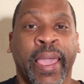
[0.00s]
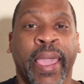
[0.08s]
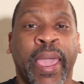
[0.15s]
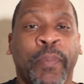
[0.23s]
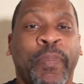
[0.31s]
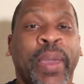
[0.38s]

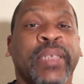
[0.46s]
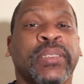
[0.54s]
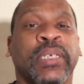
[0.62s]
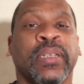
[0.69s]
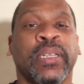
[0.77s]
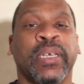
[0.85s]
And
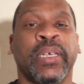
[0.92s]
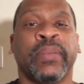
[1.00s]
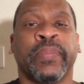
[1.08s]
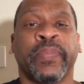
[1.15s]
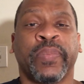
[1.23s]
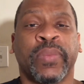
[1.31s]
basically,
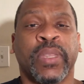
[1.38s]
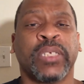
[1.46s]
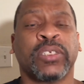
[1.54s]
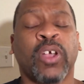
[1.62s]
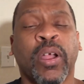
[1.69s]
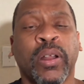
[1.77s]

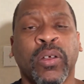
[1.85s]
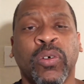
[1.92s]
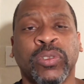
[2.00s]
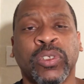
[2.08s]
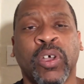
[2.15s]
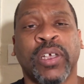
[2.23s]
this article
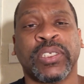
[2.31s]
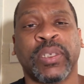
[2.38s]
talks